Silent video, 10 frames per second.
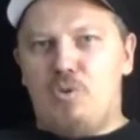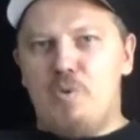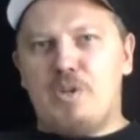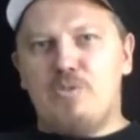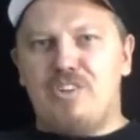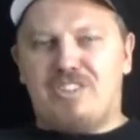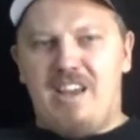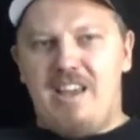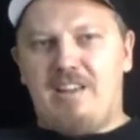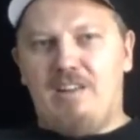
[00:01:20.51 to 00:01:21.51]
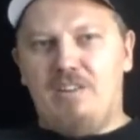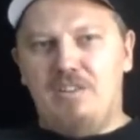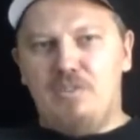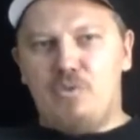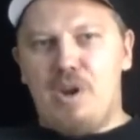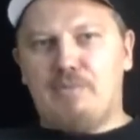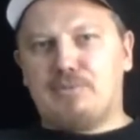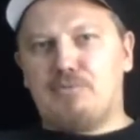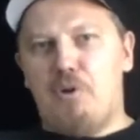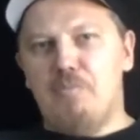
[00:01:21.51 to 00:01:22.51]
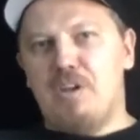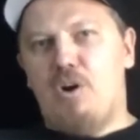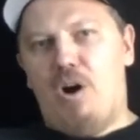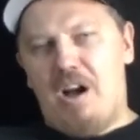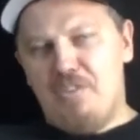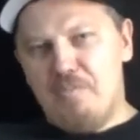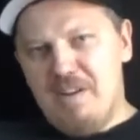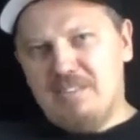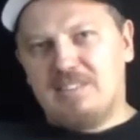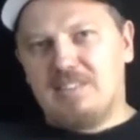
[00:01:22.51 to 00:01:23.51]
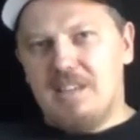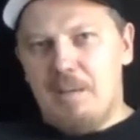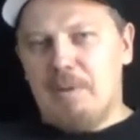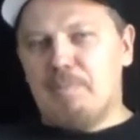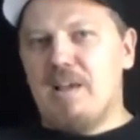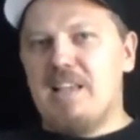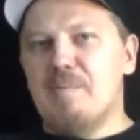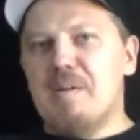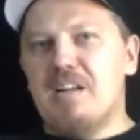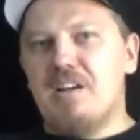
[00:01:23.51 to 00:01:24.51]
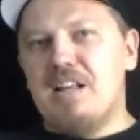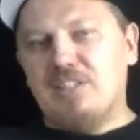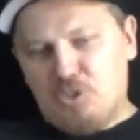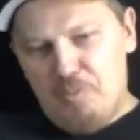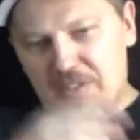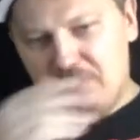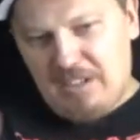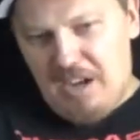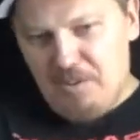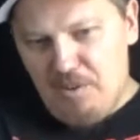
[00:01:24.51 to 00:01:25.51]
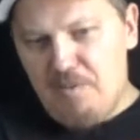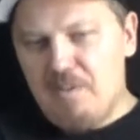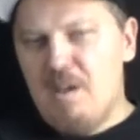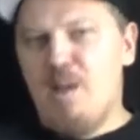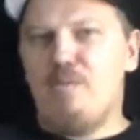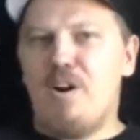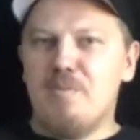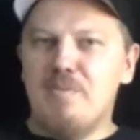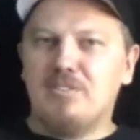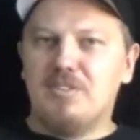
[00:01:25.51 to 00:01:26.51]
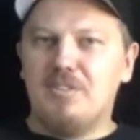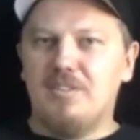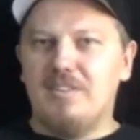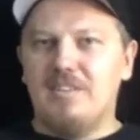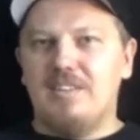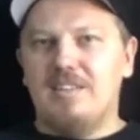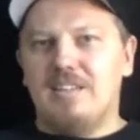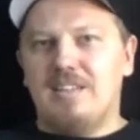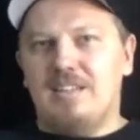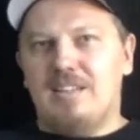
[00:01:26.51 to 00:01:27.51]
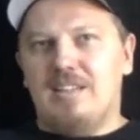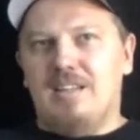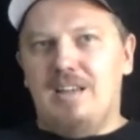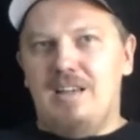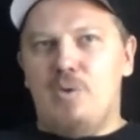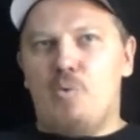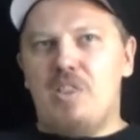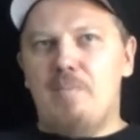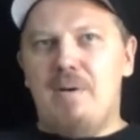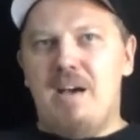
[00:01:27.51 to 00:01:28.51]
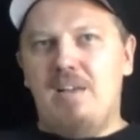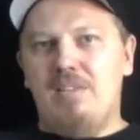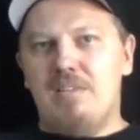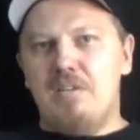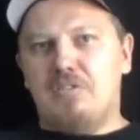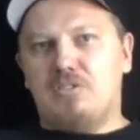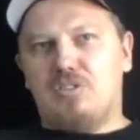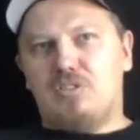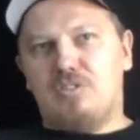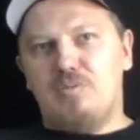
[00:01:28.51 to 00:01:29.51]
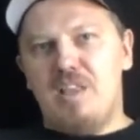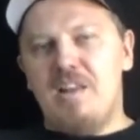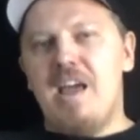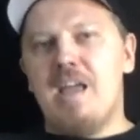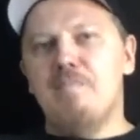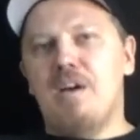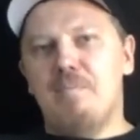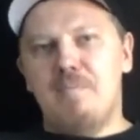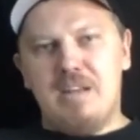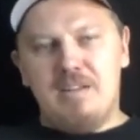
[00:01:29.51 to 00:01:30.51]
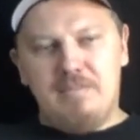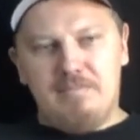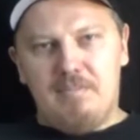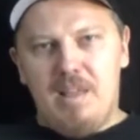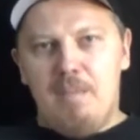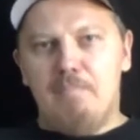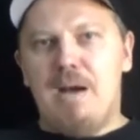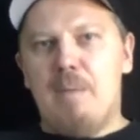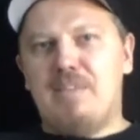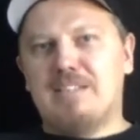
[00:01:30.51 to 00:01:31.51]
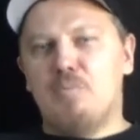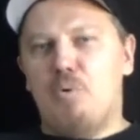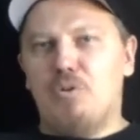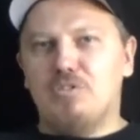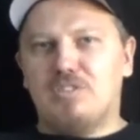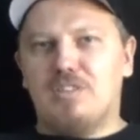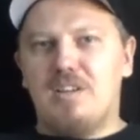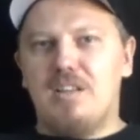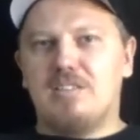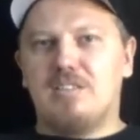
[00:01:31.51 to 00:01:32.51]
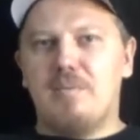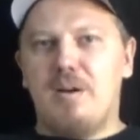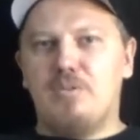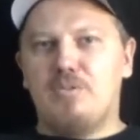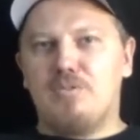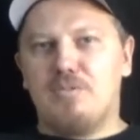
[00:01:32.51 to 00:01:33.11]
we could recycle riffs from the other bands, but play them in an instrumental kind of environment. So, uh, with the band, it's with the name. I mean, Baptism August. Uh, it's about